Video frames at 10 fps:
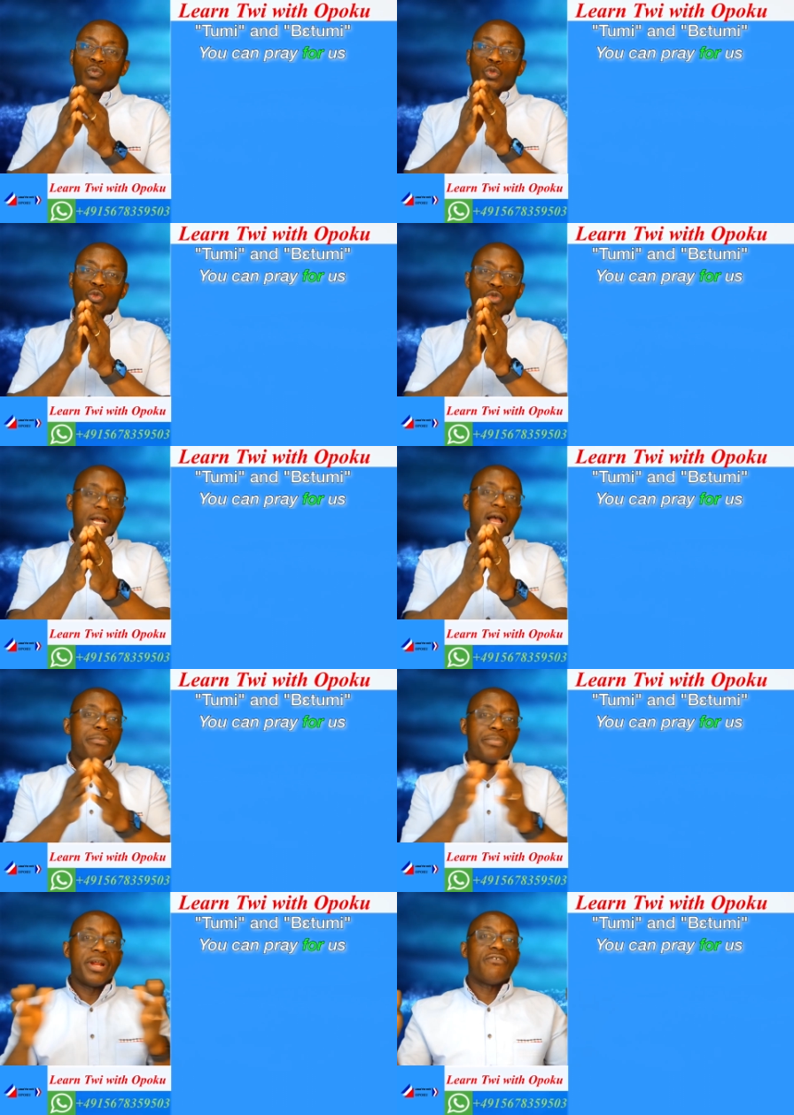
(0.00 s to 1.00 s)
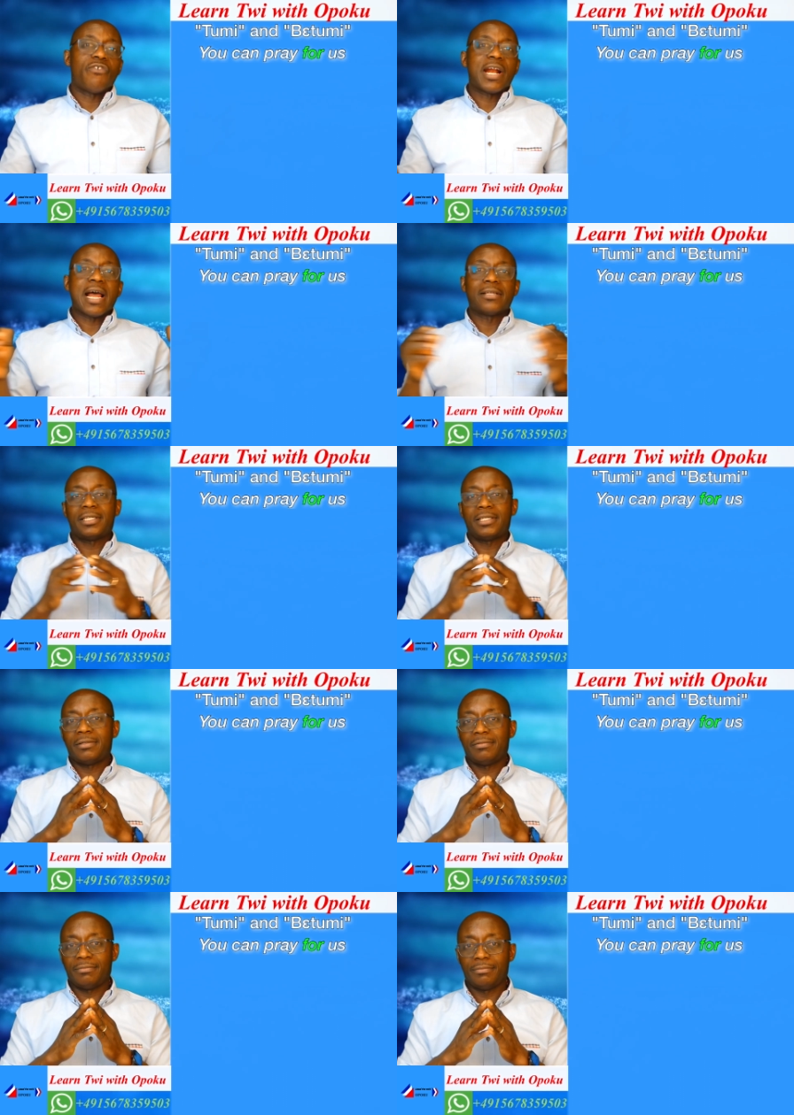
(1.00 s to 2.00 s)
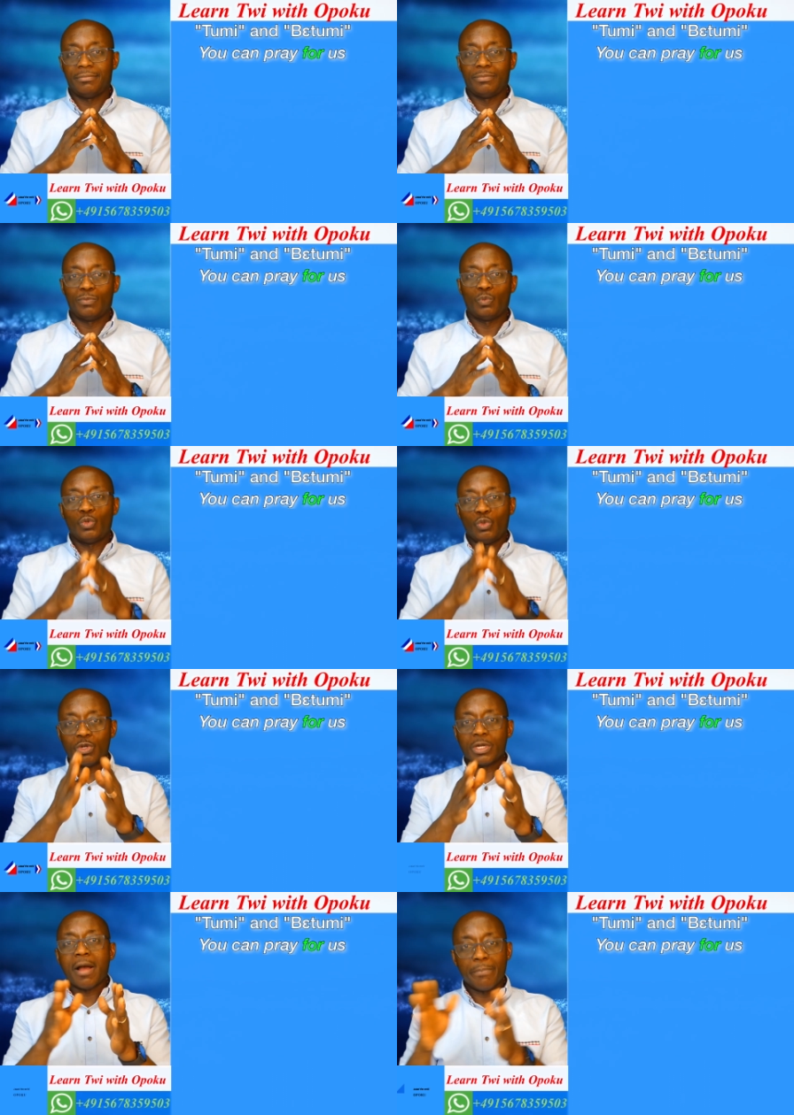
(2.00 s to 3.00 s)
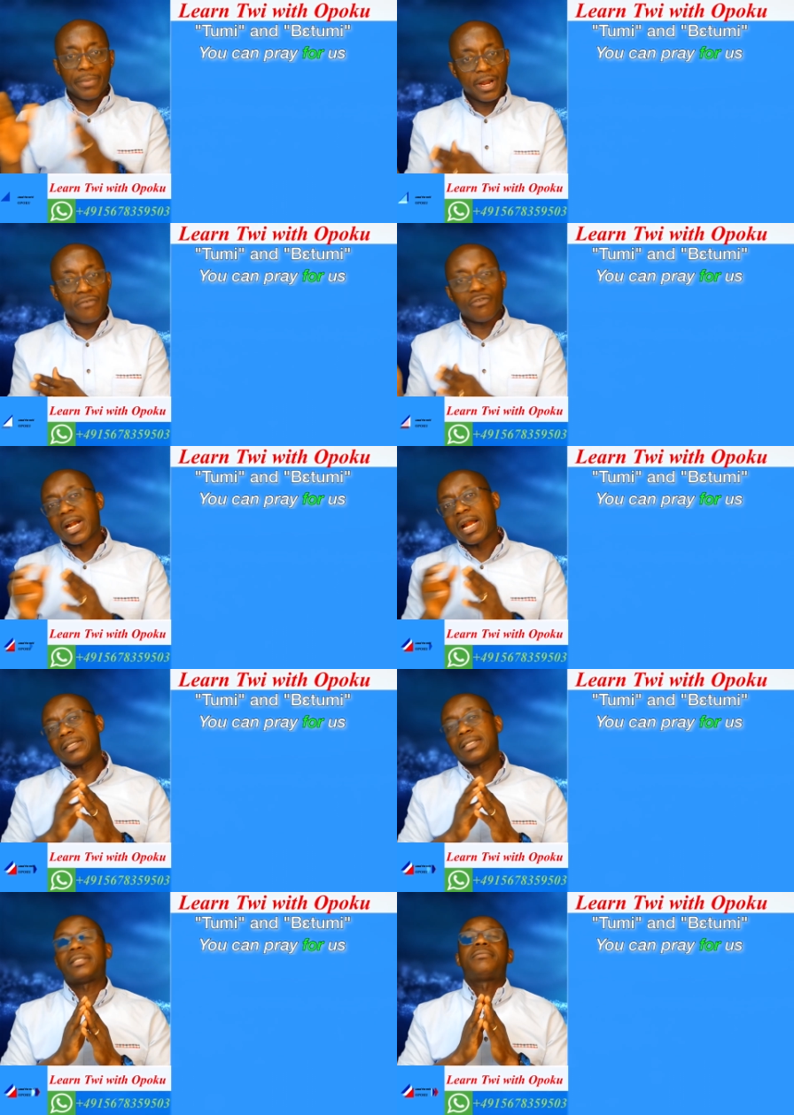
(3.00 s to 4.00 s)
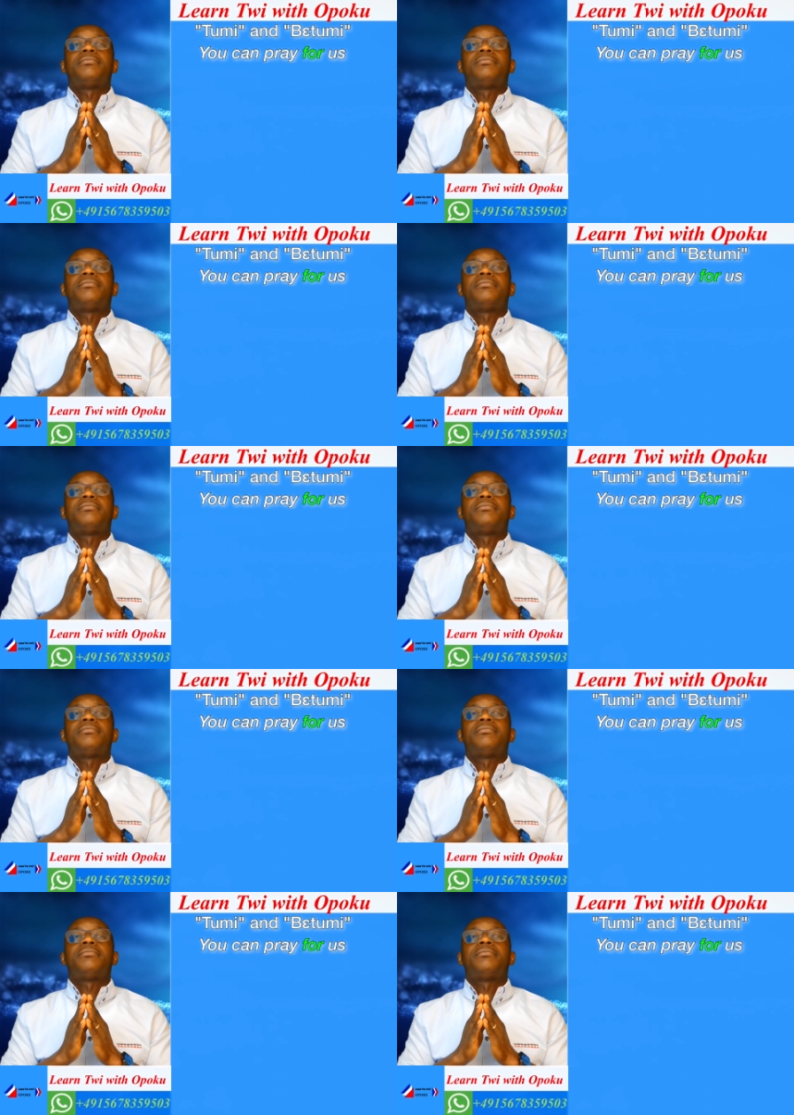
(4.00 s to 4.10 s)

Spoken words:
you can pray for us. You can pray for us.